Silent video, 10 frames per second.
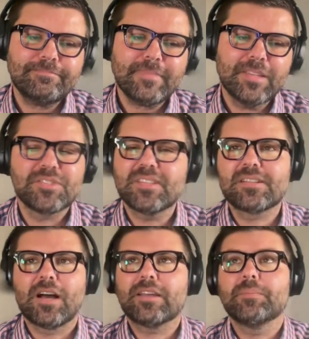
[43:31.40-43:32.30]
There's this
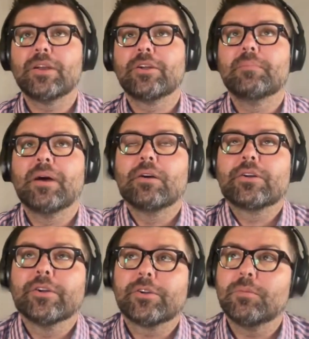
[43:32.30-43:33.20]
documentary about
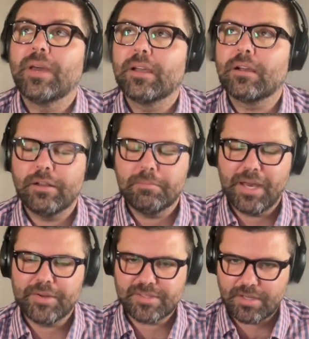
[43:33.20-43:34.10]
Kurt Cobain called
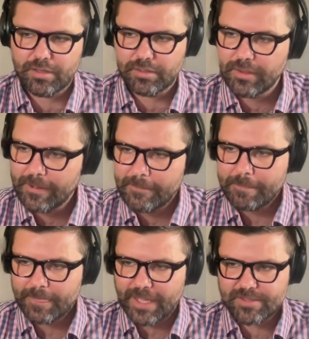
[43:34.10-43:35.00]
About a Son.
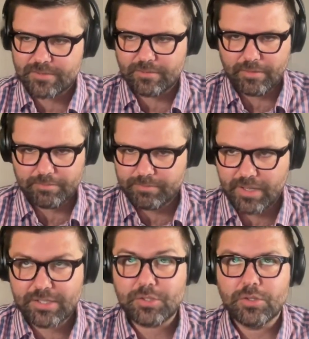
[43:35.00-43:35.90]
That's a
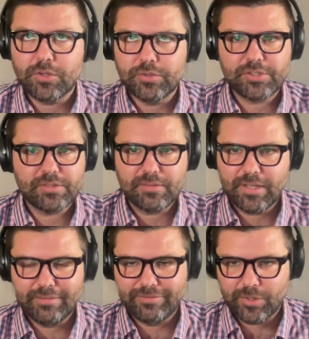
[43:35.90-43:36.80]
huge
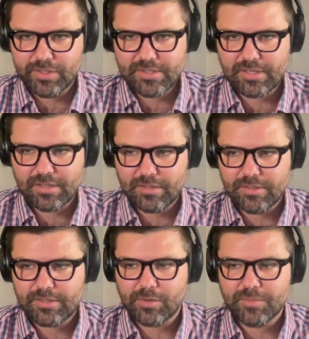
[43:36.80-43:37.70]
influence in
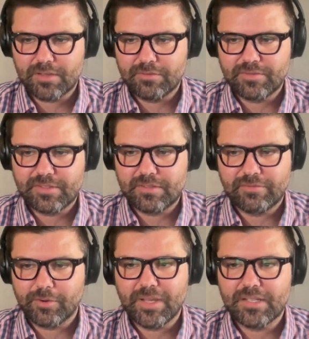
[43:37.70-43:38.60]
terms of,
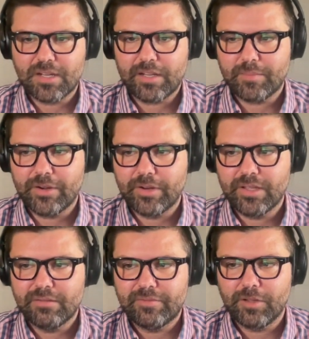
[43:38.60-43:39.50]
for me,
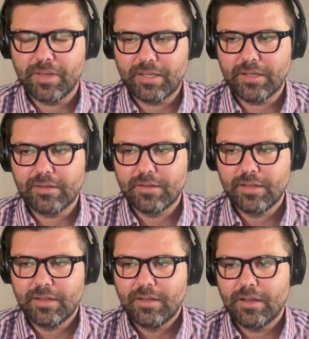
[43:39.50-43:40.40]
documentary filmmaking.
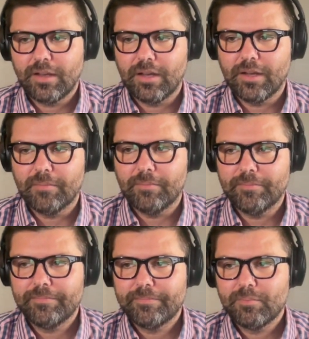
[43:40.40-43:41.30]

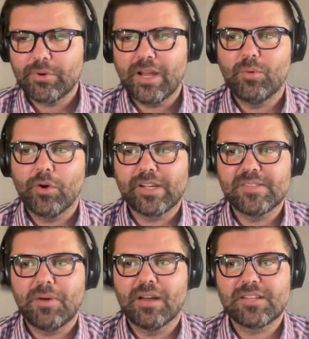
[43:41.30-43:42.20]
Brett Morgan's
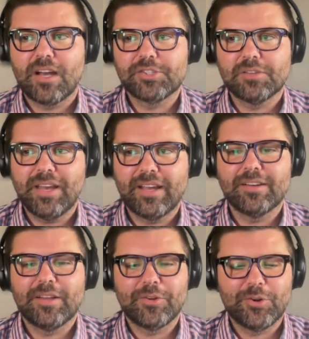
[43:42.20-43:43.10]
Montage of Heck,
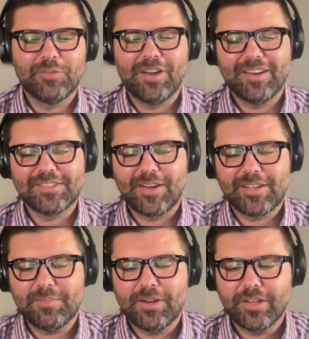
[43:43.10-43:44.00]
another Nirvana
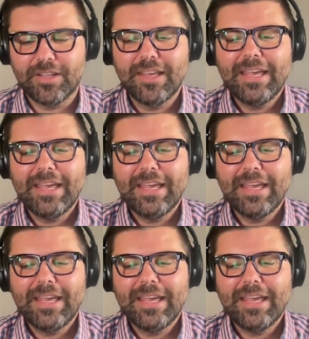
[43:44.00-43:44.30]
documentary.